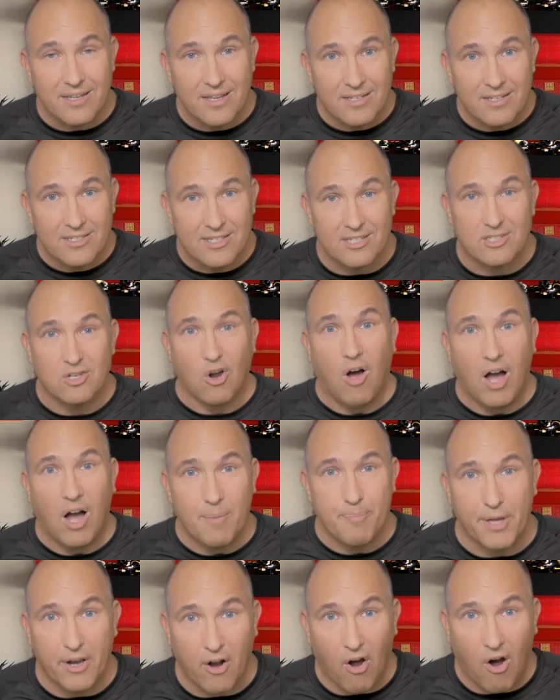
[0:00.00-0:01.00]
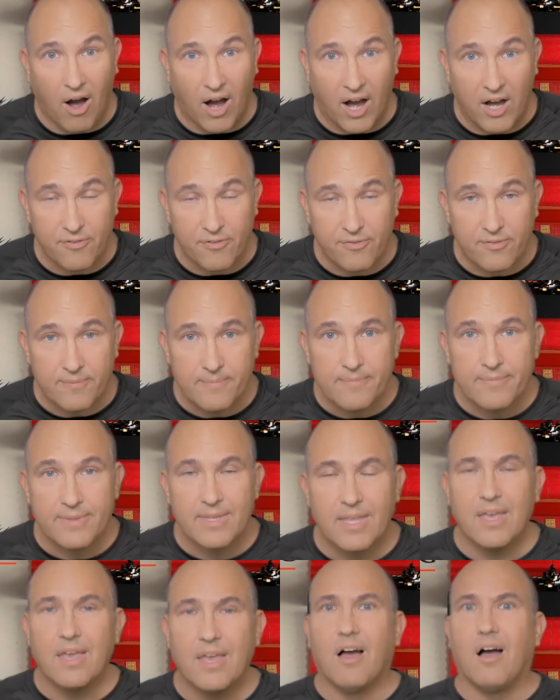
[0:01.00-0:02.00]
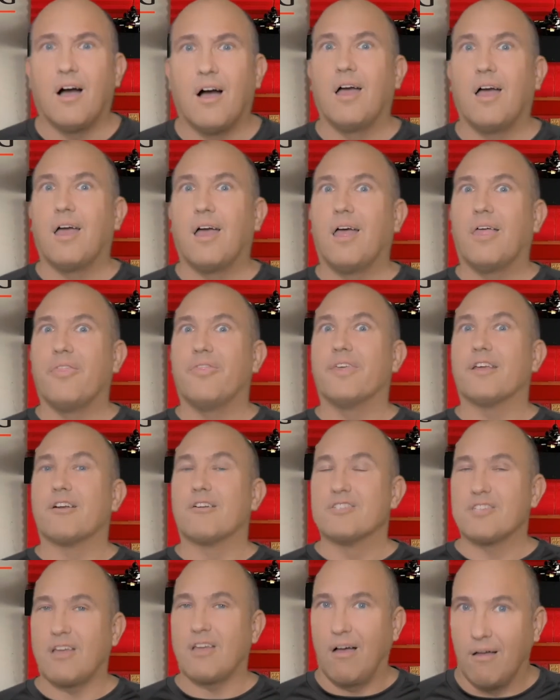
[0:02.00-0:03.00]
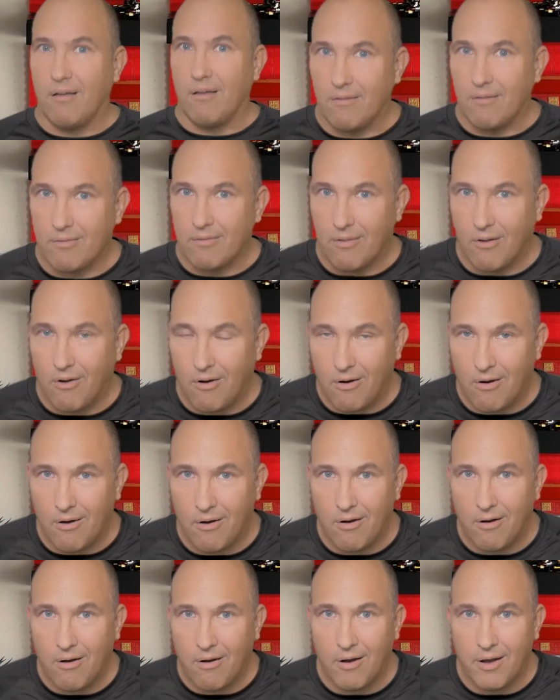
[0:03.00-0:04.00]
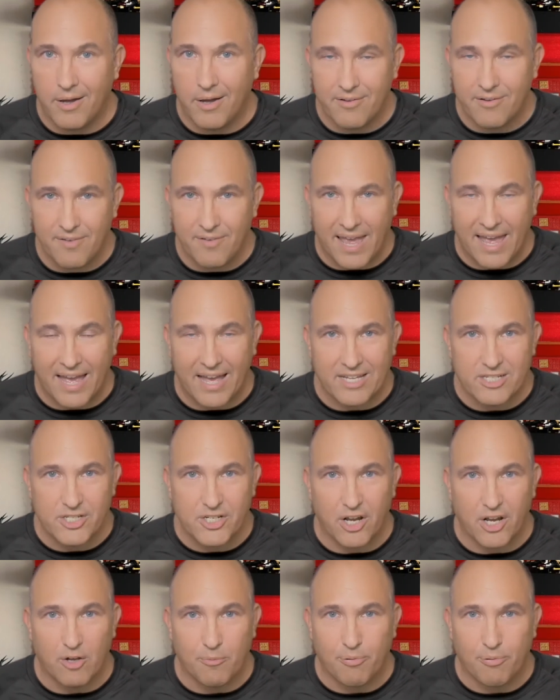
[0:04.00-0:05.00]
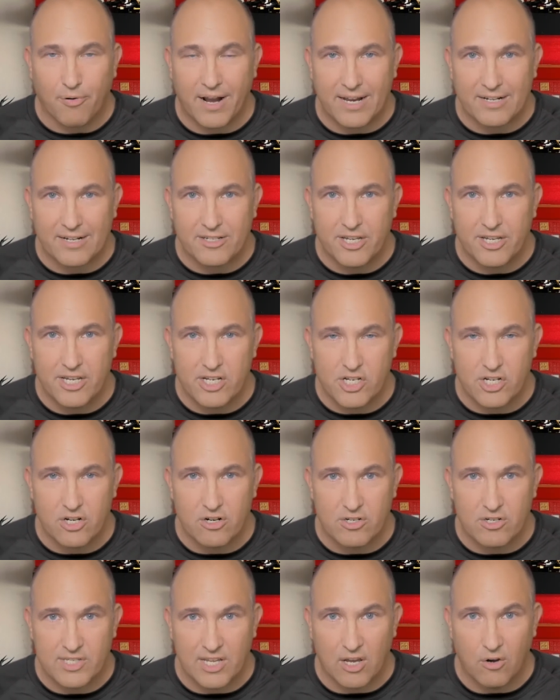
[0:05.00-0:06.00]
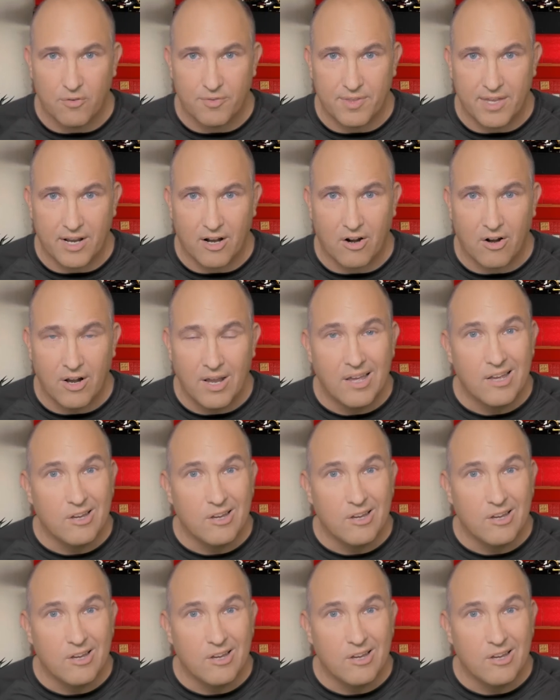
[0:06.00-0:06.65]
to top it off, there's a lot of agile practitioners out there